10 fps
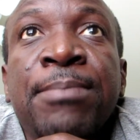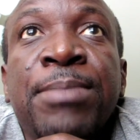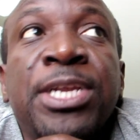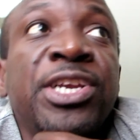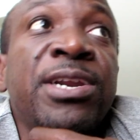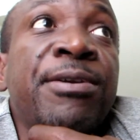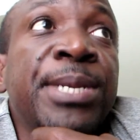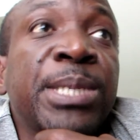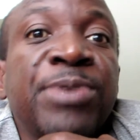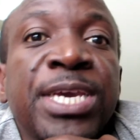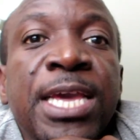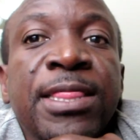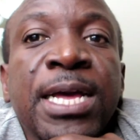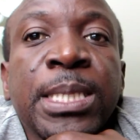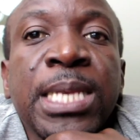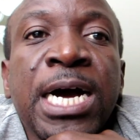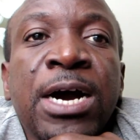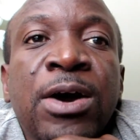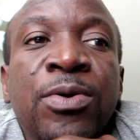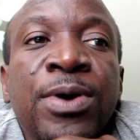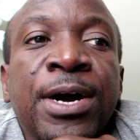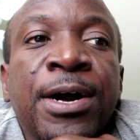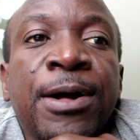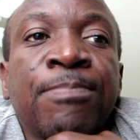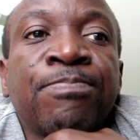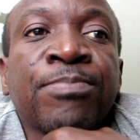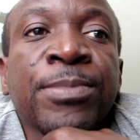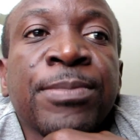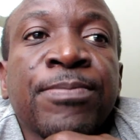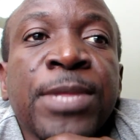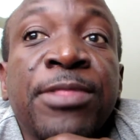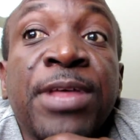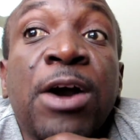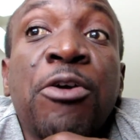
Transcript: But generally speaking, that's how um, the